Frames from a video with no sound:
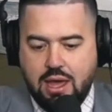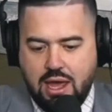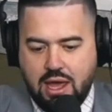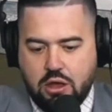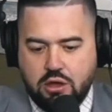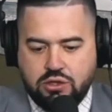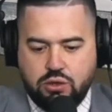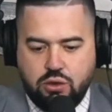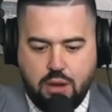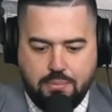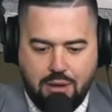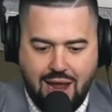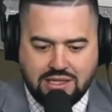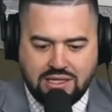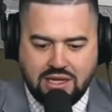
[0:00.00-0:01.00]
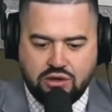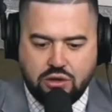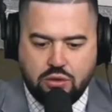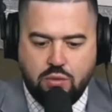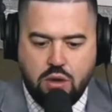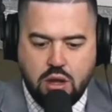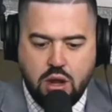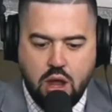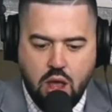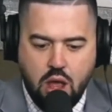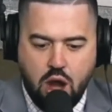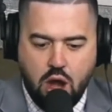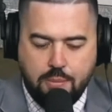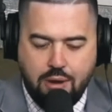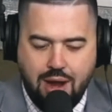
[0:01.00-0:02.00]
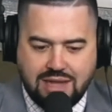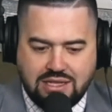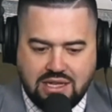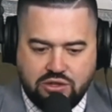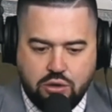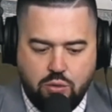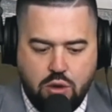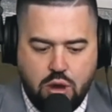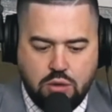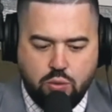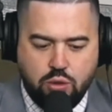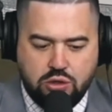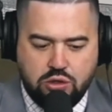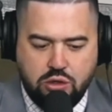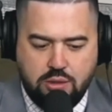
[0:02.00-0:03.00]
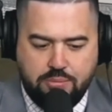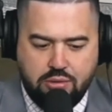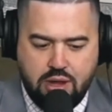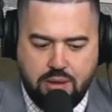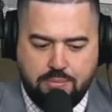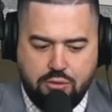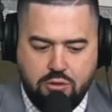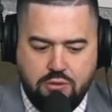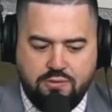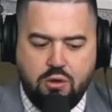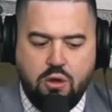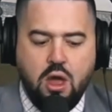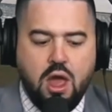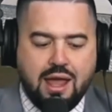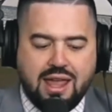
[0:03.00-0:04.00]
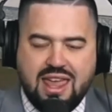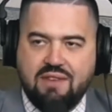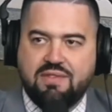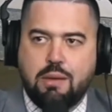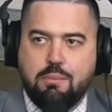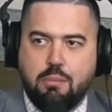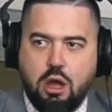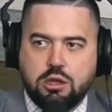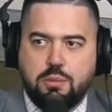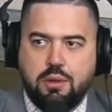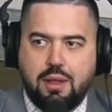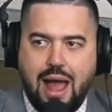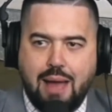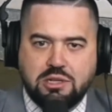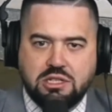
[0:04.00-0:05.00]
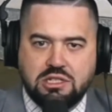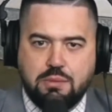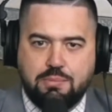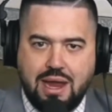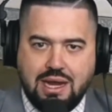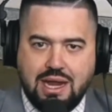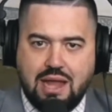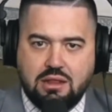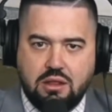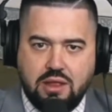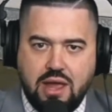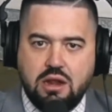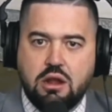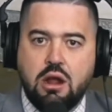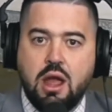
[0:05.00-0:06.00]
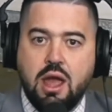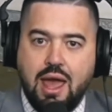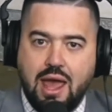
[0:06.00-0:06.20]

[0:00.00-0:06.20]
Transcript: It goes to our processor one. Our processor one will do the pre-approval, give them multiple options depending on the lender.